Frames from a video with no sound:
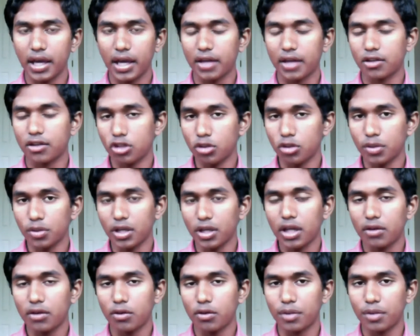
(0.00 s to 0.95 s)

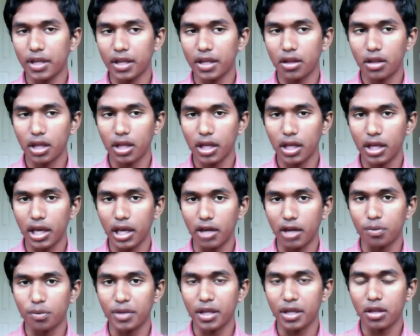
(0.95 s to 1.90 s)
tubing and replaced
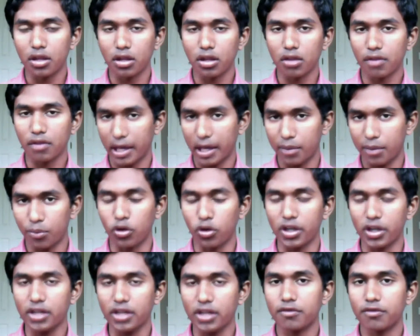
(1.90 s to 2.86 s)
its
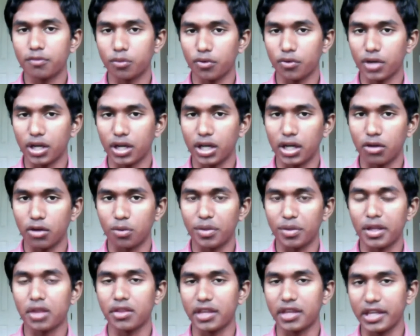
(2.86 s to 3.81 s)
endpoint,
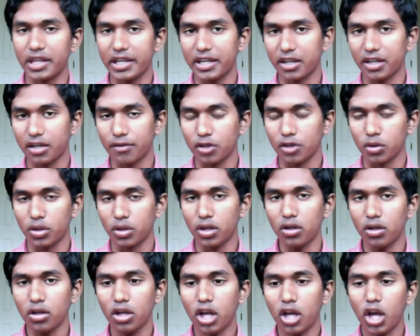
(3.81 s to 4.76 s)
replaced the ear, if you
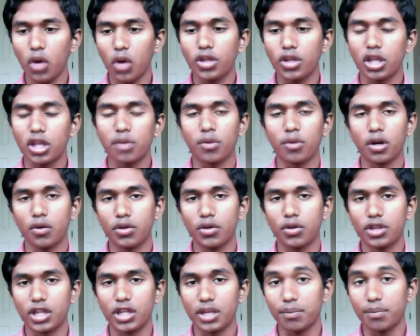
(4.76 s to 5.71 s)
will, with
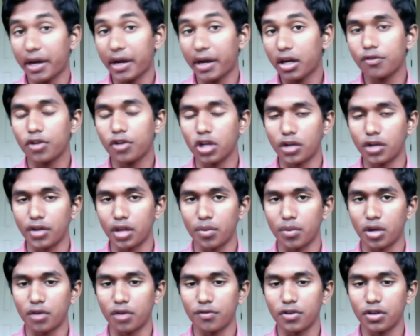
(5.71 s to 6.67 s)
the microphone of the
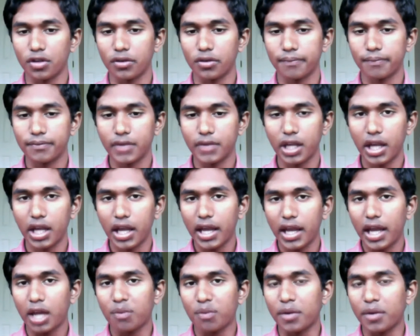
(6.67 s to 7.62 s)
smartphone.
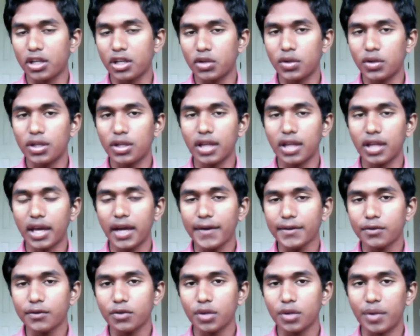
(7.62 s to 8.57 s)
And by doing
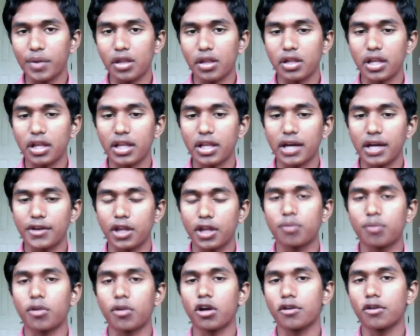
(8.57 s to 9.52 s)
that, we basically allow the
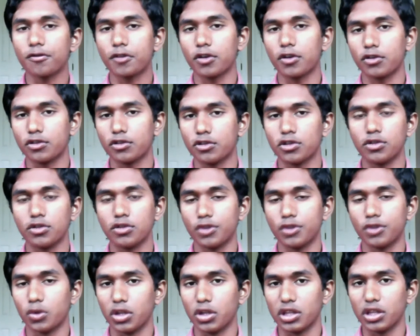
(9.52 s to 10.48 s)
smartphone to,
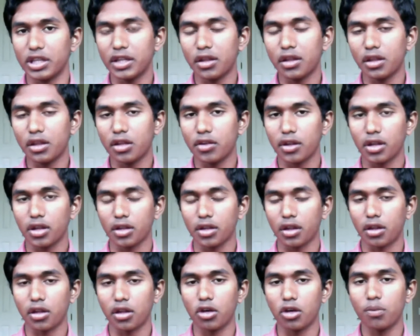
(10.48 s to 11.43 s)
if you will, listen to the
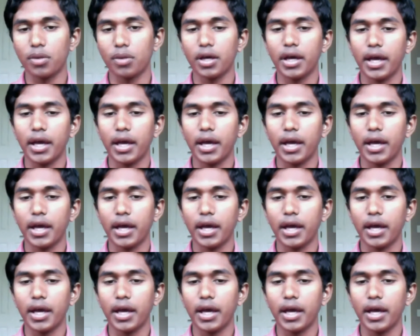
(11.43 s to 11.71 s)
stethoscope,